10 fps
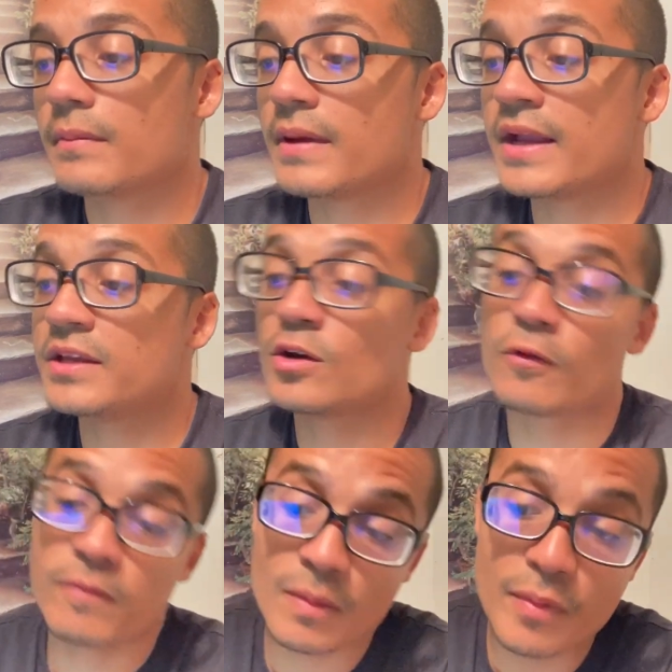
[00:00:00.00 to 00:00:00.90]
you know,
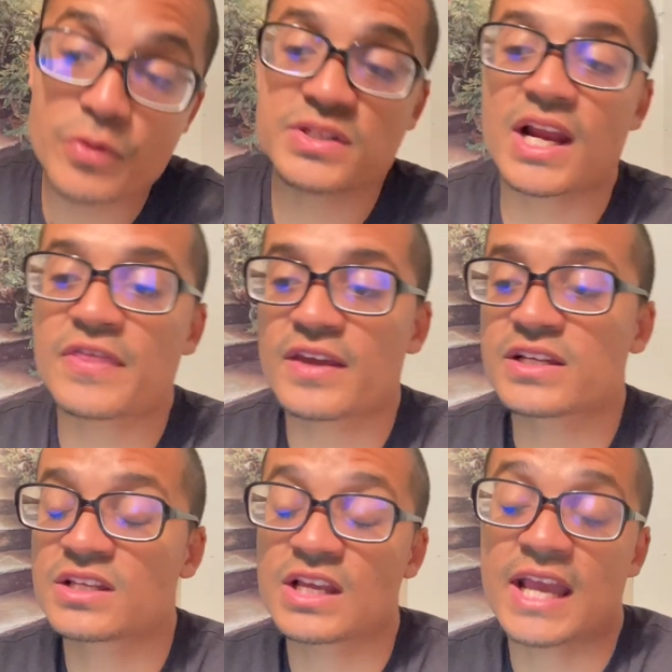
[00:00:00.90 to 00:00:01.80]
from the Bowe side of
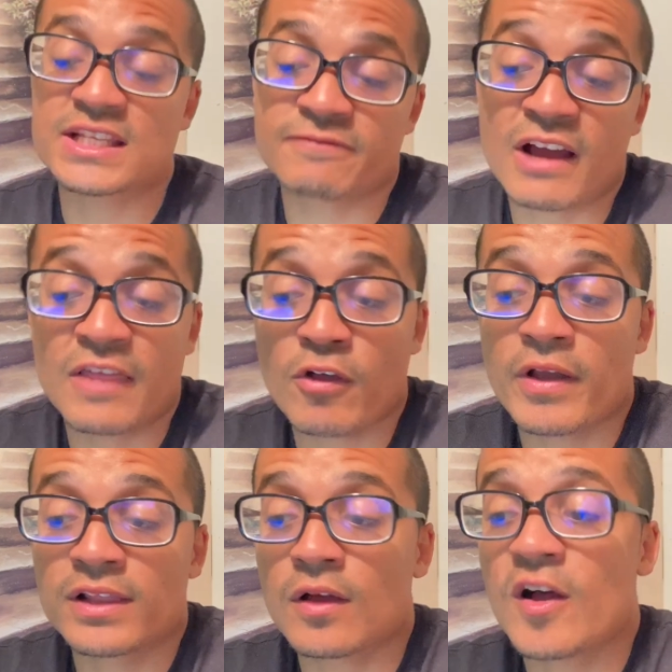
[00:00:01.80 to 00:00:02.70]
things, it's a fight I thought
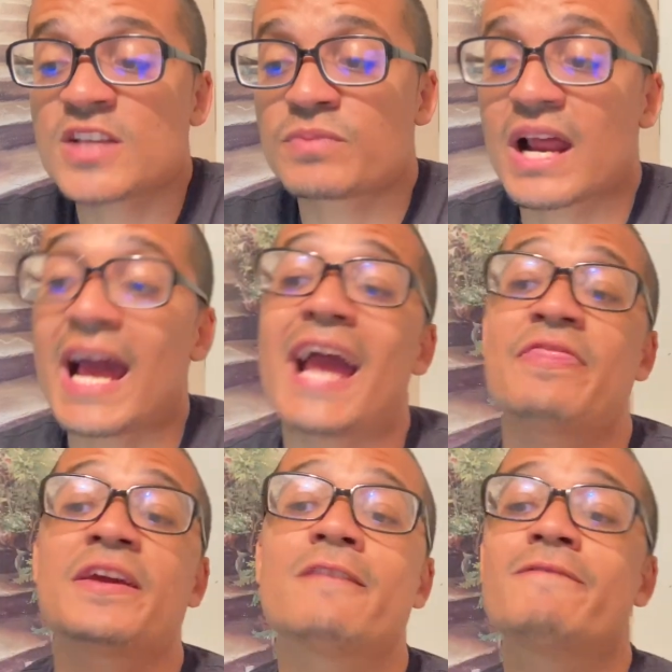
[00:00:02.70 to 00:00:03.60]
he lost. But I
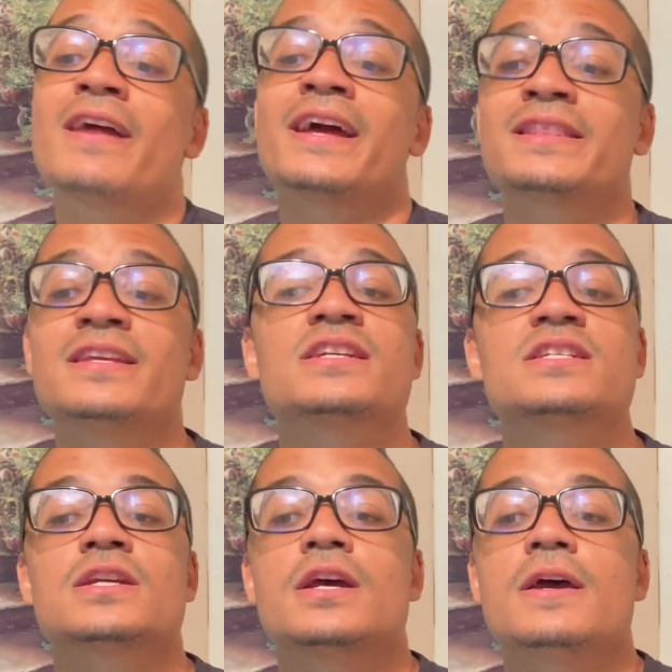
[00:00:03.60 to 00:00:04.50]
think a fight like
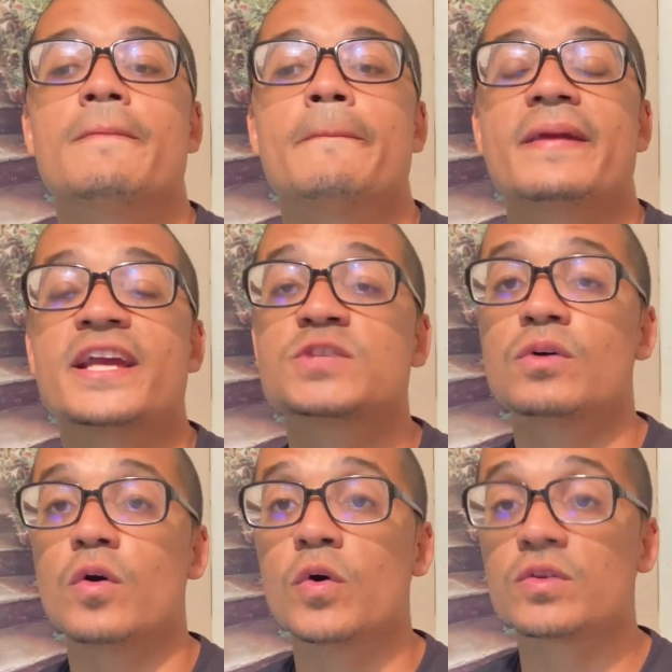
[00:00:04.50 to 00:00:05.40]
this is
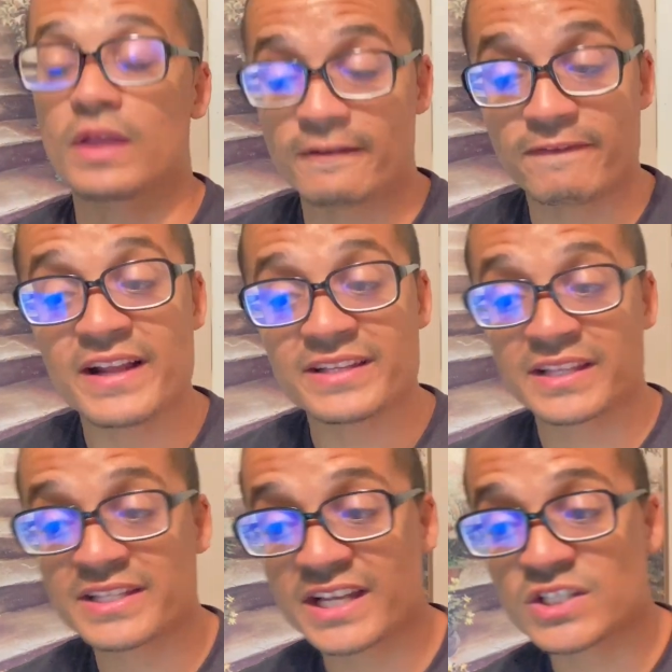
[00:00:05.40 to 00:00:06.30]
what, like, fights like
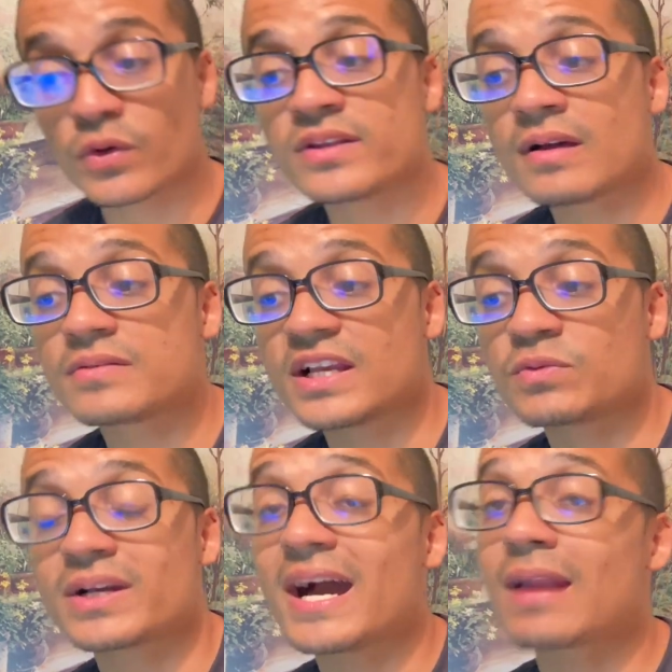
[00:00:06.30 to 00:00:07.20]
this against Tony Tubbs is
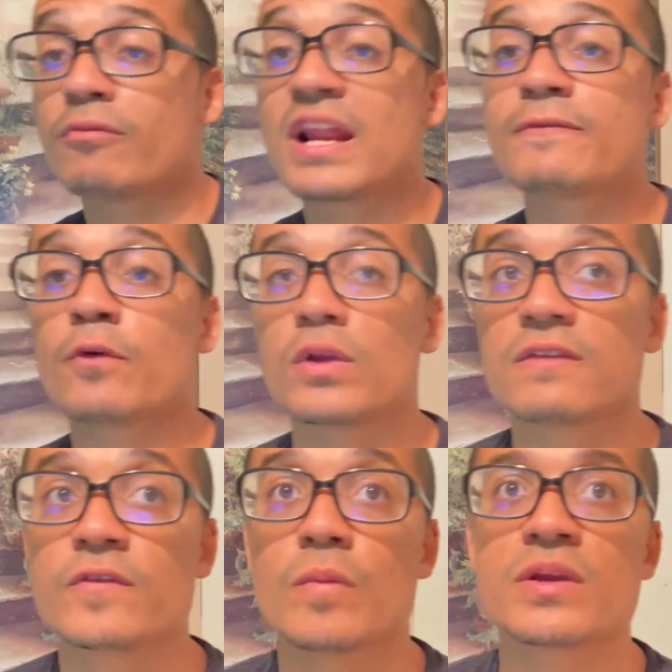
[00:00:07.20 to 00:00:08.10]
what got him ready for
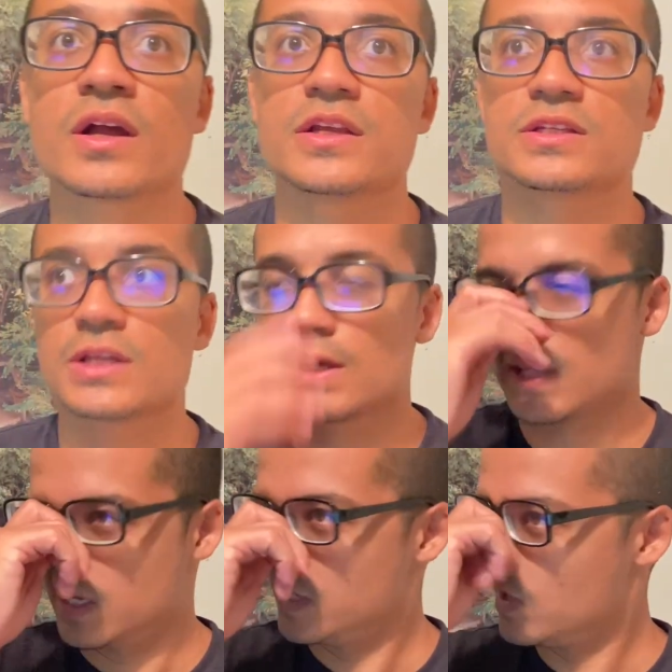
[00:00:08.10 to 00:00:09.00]
Holyfield. Because,
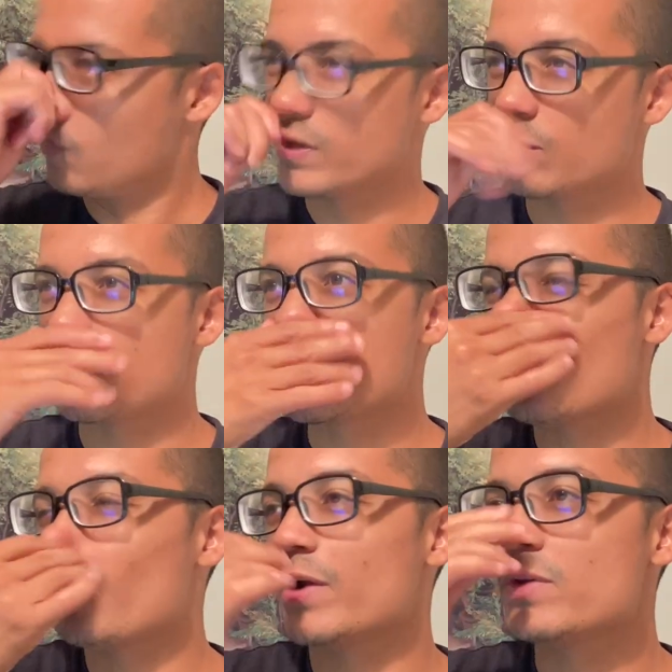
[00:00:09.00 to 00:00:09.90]
you know, when
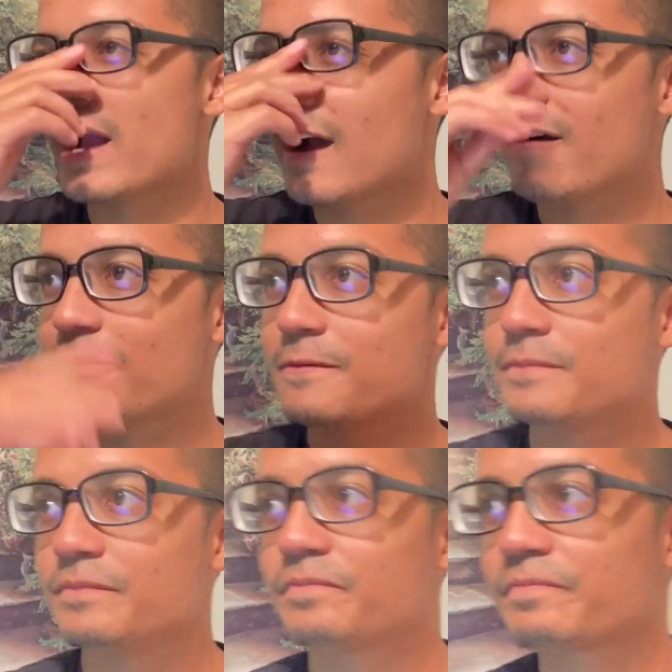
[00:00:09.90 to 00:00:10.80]
you have
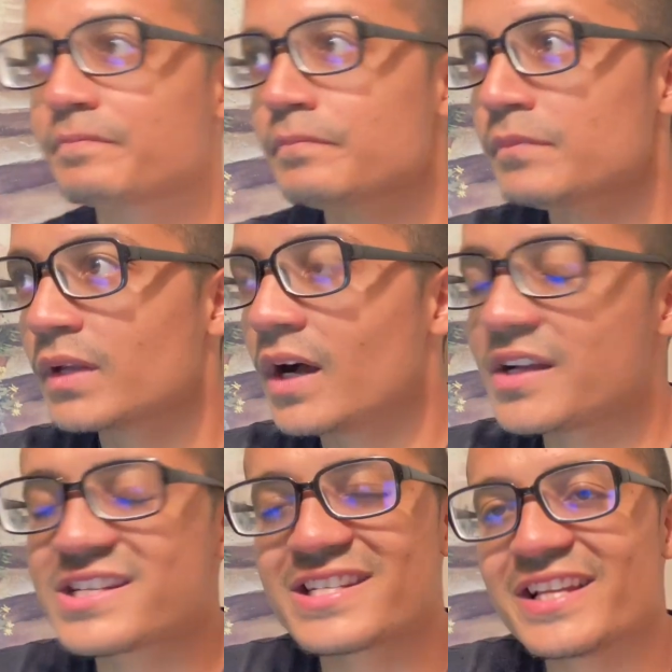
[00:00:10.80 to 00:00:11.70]
a
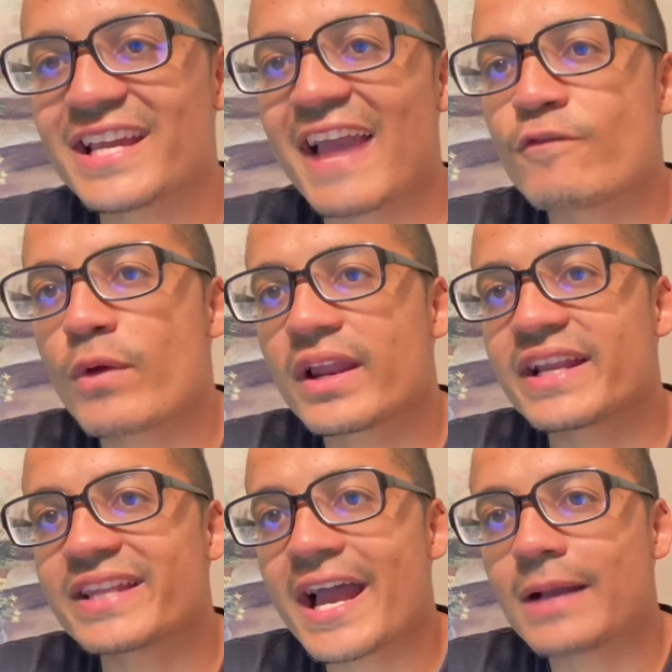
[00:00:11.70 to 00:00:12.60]
slick heavyweight
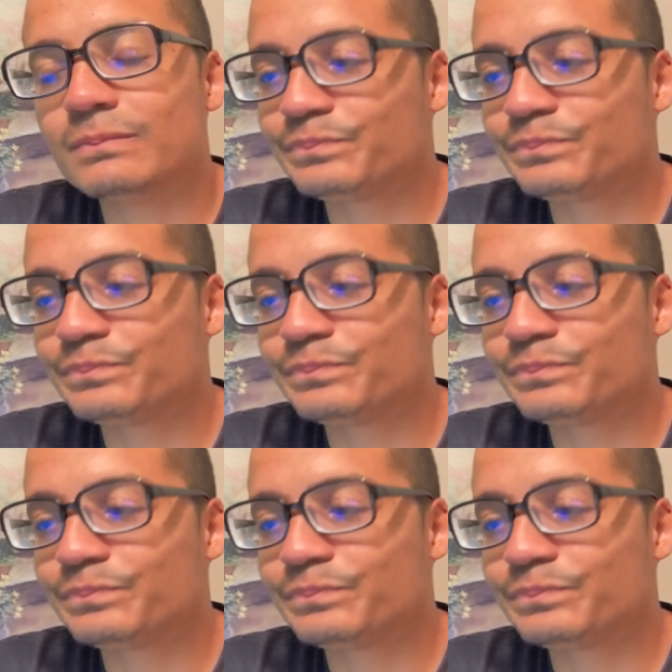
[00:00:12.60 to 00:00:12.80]
like that,